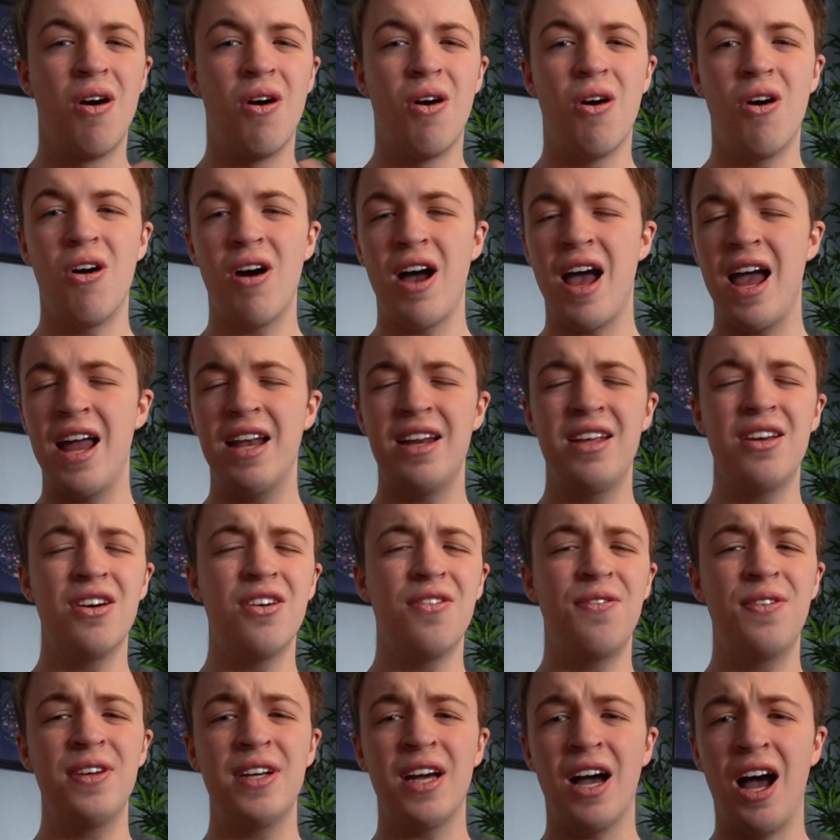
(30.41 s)
or any
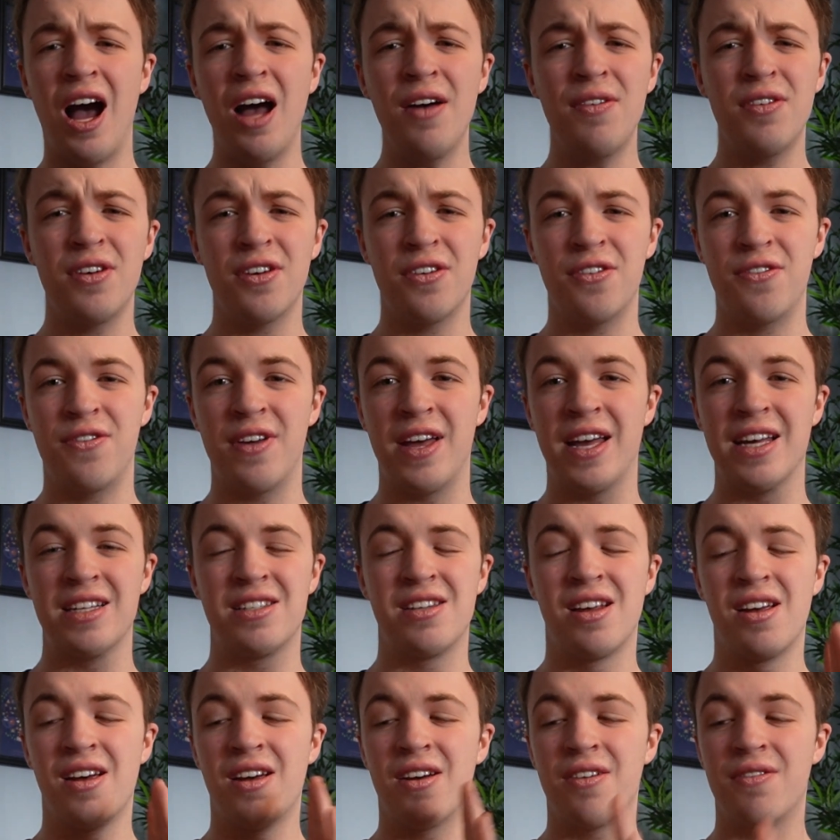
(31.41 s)
of the other
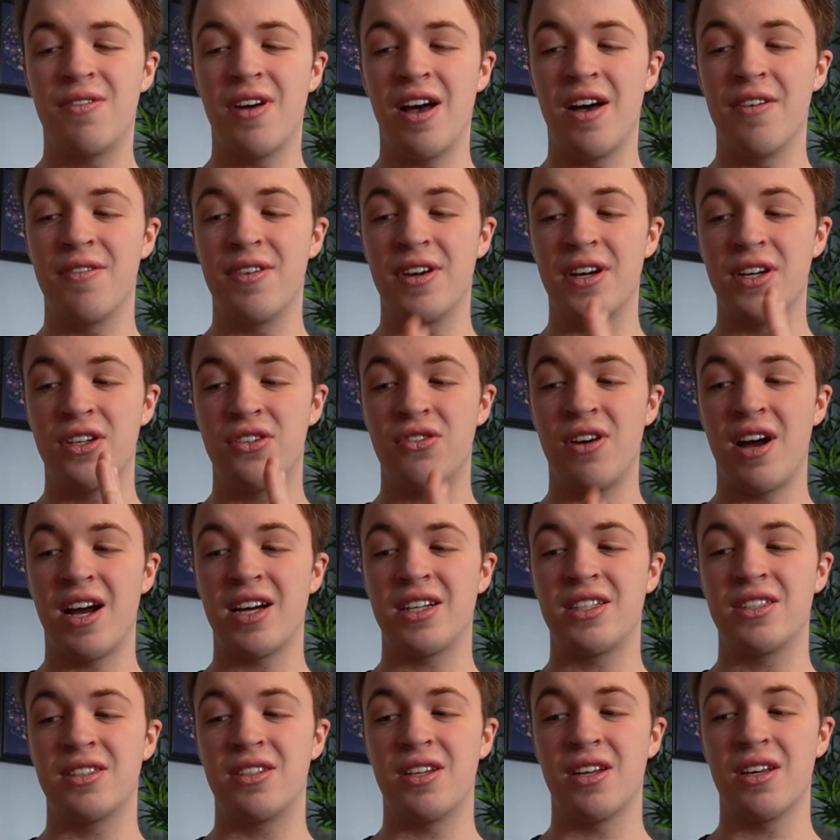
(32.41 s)
things that the
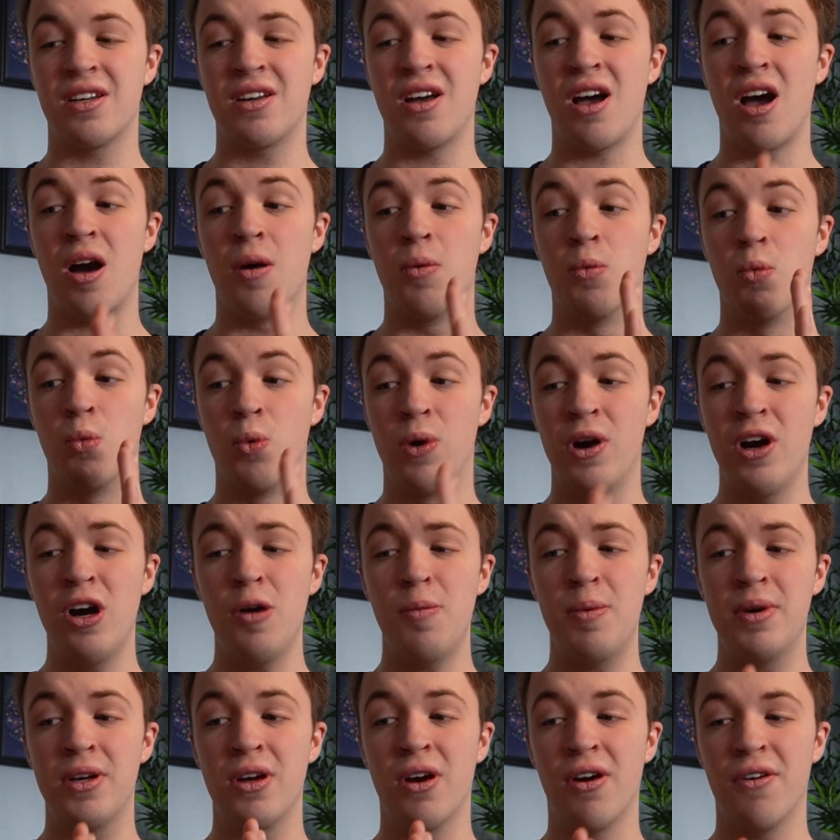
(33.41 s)
attractions to come
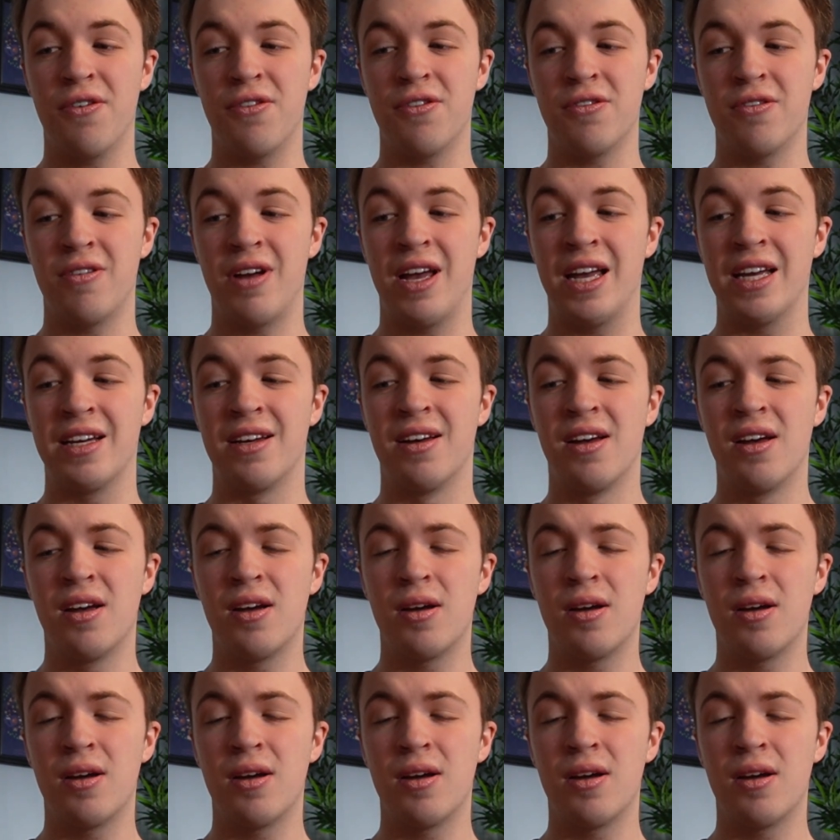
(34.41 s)
will be offering,